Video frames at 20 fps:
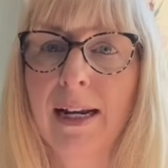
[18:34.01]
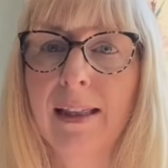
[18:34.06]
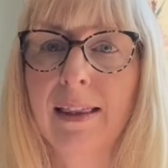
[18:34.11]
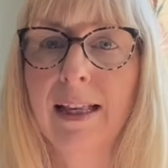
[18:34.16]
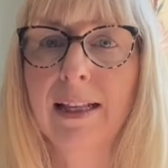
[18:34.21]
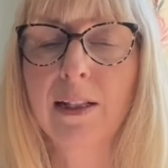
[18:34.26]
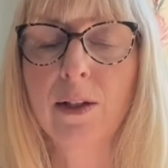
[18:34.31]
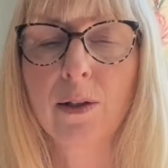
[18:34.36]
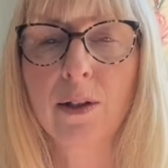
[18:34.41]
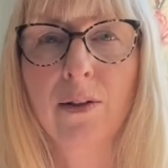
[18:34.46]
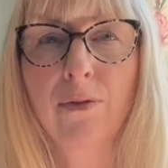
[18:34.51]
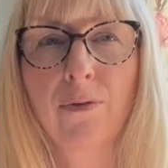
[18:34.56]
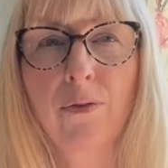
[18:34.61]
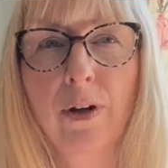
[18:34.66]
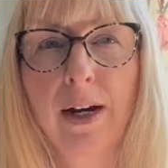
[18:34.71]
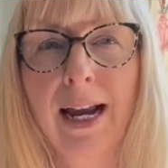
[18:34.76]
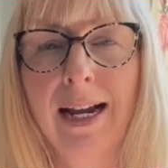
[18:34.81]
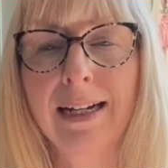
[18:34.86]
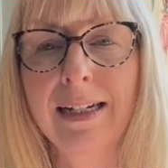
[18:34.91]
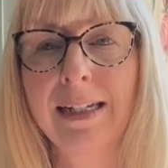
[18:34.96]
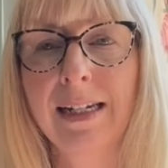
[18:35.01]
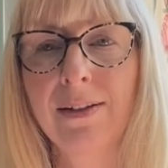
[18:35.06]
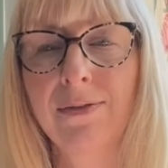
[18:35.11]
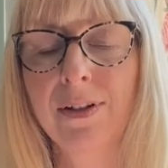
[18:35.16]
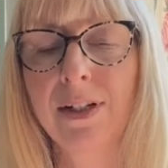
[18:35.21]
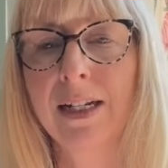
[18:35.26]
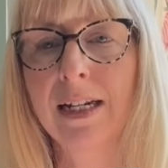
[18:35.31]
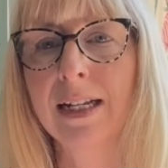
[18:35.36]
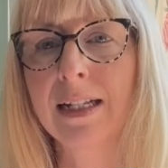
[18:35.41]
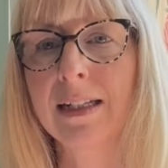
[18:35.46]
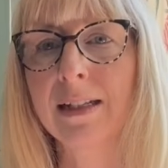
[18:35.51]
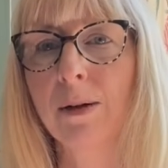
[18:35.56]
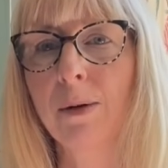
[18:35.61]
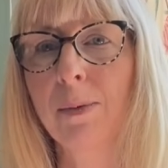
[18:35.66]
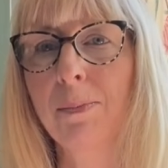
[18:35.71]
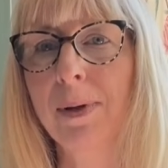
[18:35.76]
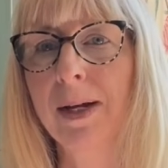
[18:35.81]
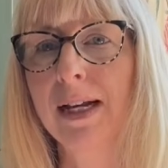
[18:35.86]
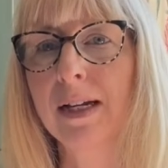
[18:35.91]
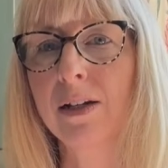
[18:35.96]
And there's lots of free activities. So I
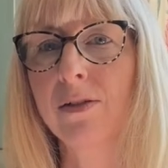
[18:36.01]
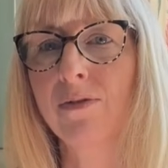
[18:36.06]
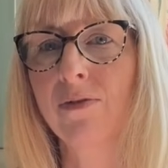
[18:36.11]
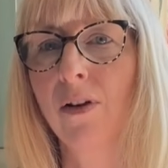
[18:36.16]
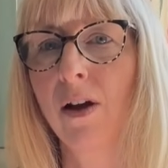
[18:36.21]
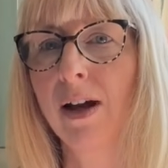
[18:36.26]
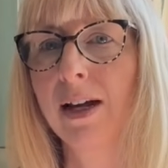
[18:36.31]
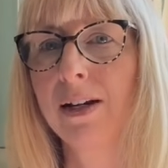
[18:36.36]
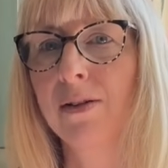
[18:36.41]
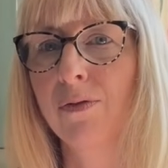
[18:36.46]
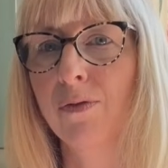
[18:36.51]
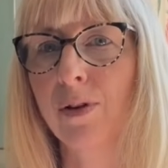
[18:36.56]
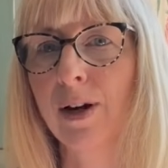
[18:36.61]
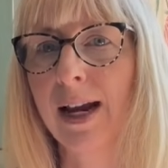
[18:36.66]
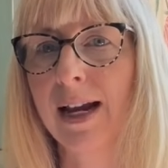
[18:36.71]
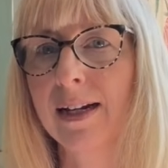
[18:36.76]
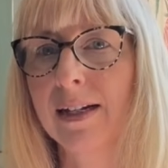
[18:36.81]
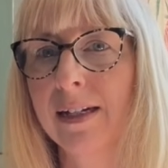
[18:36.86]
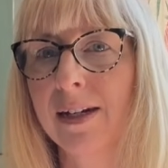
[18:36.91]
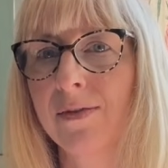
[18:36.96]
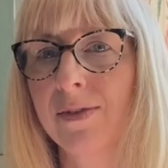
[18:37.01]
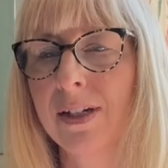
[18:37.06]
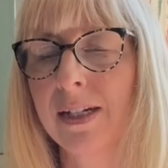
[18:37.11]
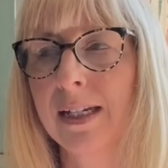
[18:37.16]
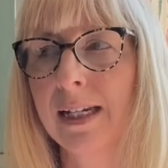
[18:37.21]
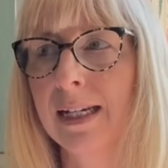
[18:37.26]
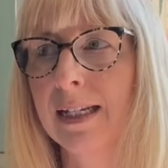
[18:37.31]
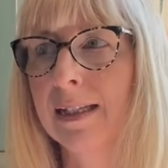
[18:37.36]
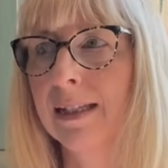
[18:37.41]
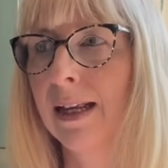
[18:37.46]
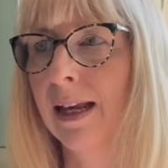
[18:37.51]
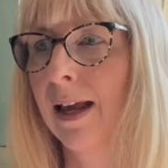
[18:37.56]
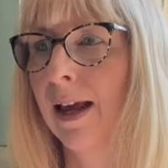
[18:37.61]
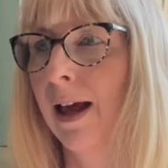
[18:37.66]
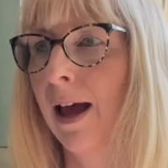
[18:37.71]
began to find free activities,